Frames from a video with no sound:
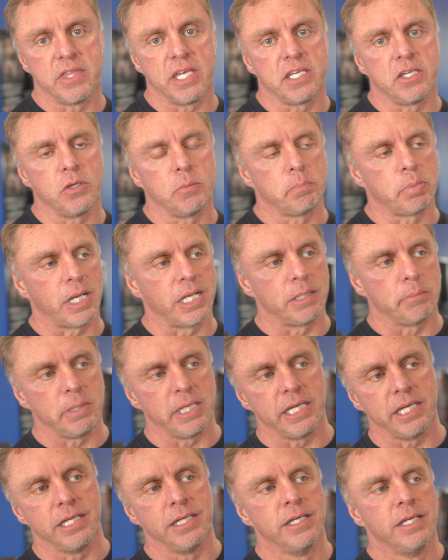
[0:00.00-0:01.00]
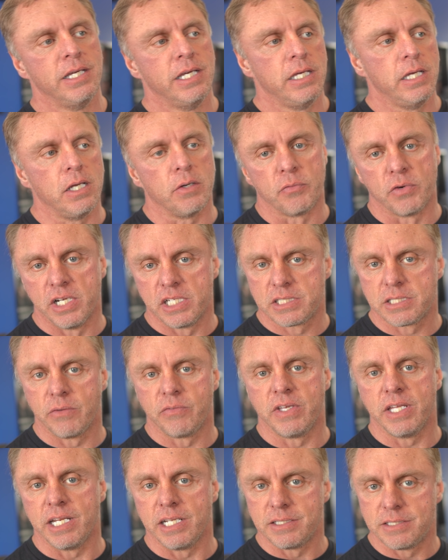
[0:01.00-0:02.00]
think you'd probably be at risk
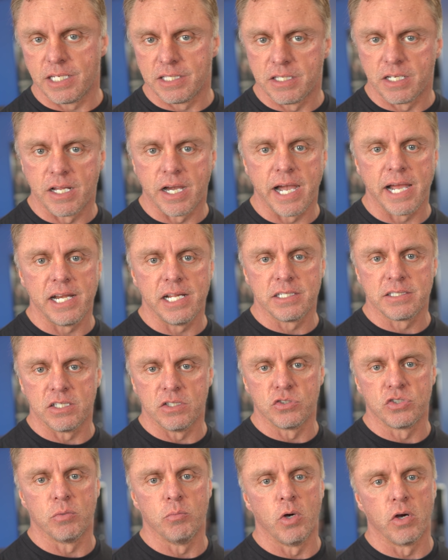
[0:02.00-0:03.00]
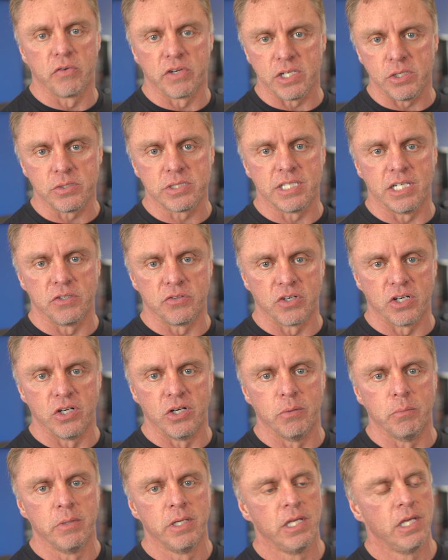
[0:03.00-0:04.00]
of getting tendonitis and some overuse
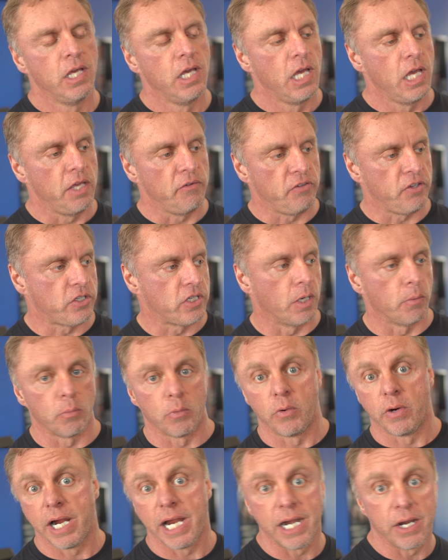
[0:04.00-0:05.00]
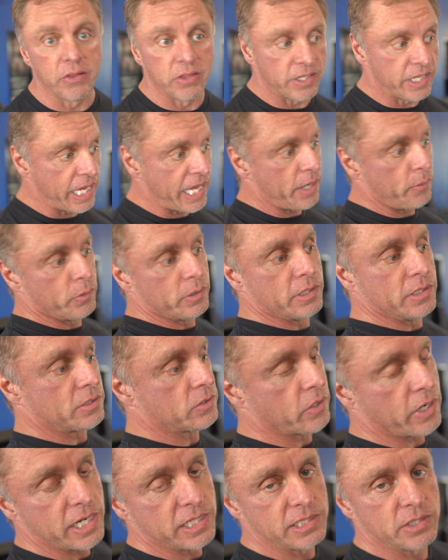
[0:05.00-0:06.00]
syndrome if you come right out of the gate with
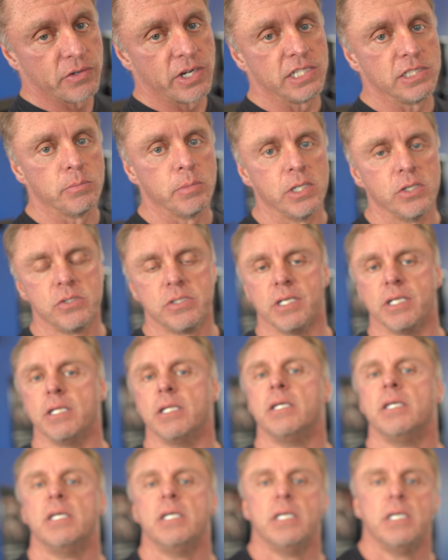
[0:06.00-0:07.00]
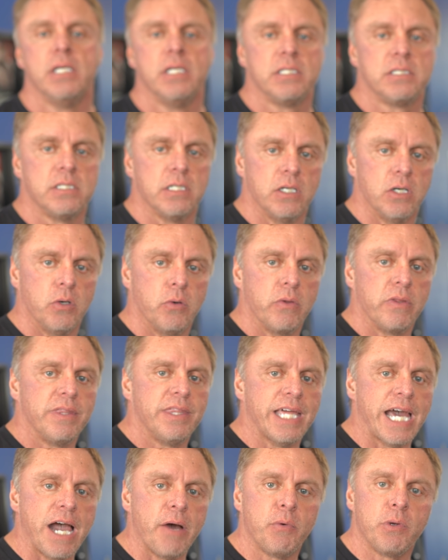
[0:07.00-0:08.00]
this crazy range of motion. So
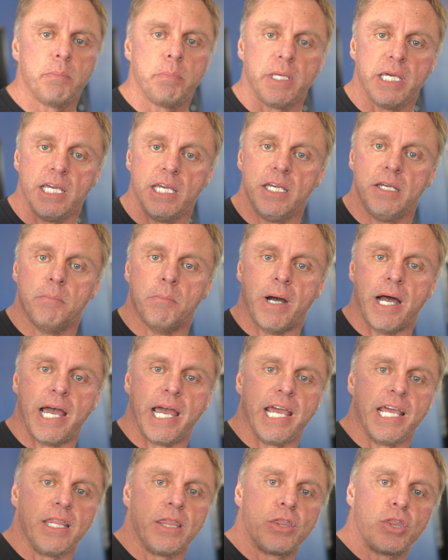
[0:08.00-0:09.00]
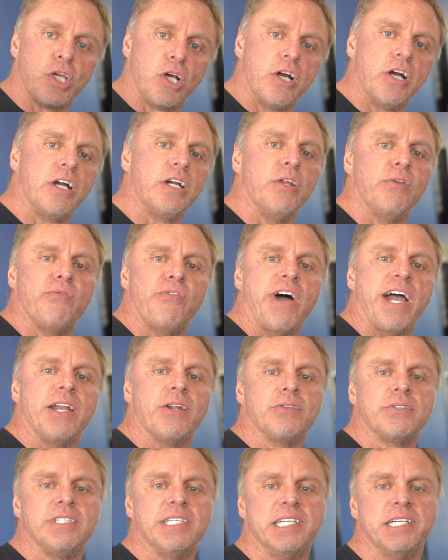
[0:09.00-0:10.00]
that would be my third and
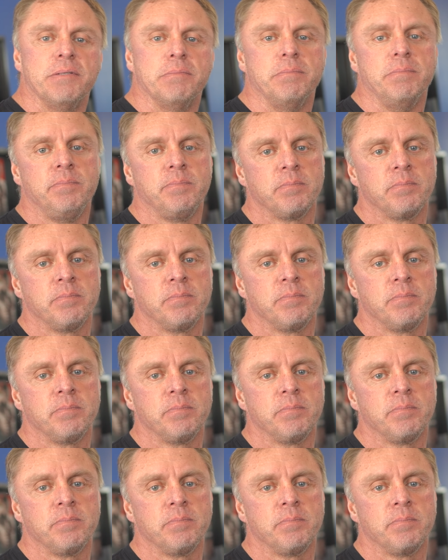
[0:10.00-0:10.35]
final tip.